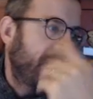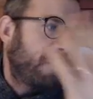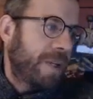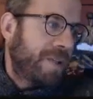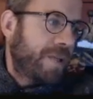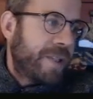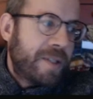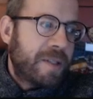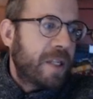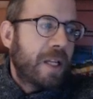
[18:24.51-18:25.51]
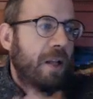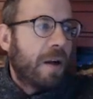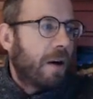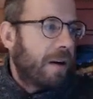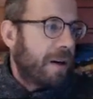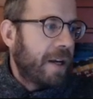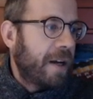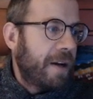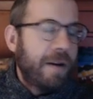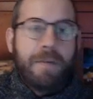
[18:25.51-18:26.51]
we still are
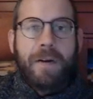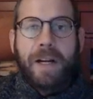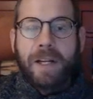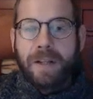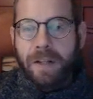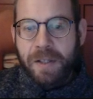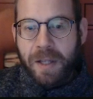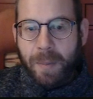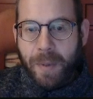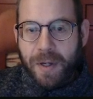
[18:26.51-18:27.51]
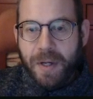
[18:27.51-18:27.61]
a finite number.